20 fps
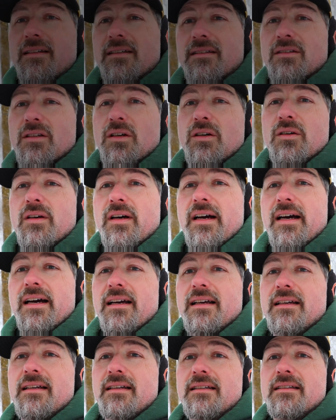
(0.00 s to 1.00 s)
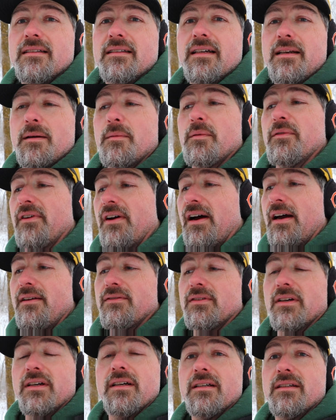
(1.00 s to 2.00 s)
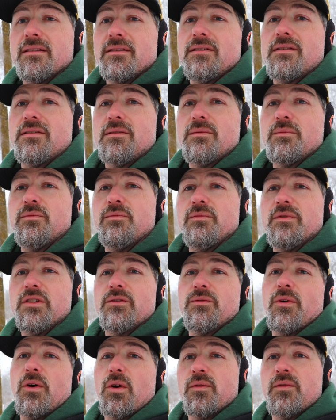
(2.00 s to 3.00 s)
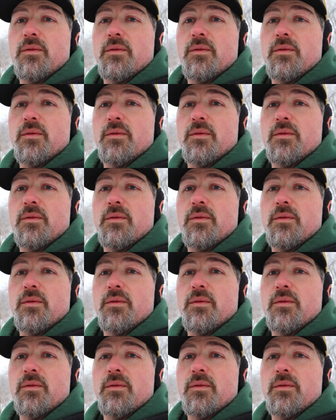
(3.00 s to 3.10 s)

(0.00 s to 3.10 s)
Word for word: So uh, at number five uh, is this photo